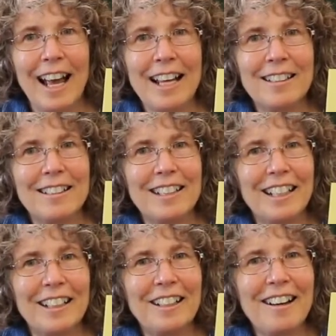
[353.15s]
and
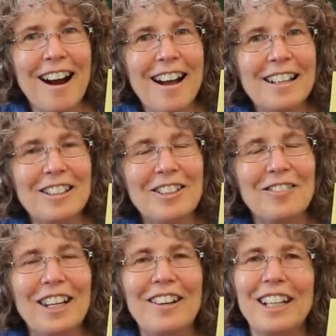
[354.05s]
stick across.
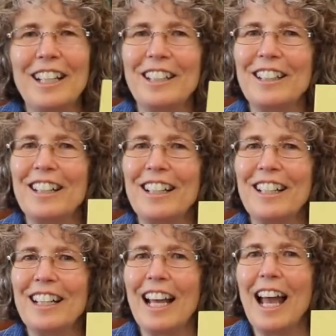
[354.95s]
Very
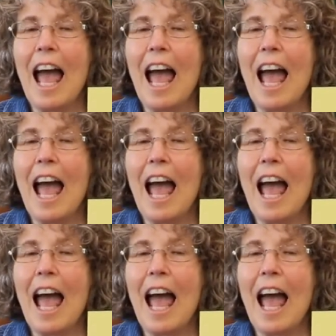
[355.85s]
good.